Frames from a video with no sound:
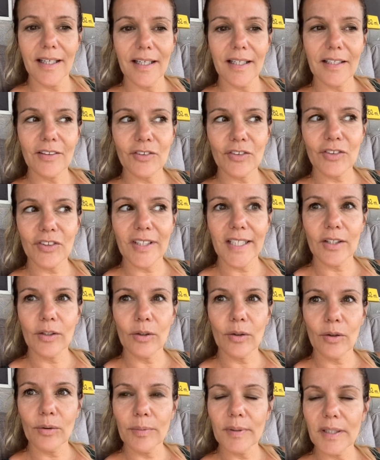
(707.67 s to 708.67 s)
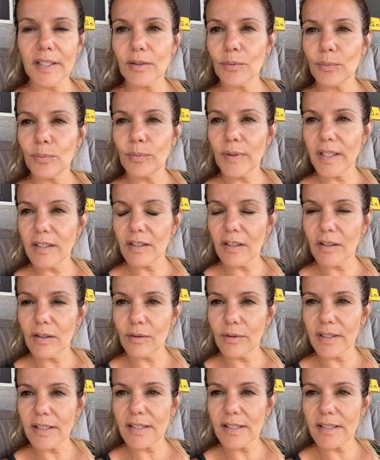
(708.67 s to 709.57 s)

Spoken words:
Because they're like, "You're opening the window and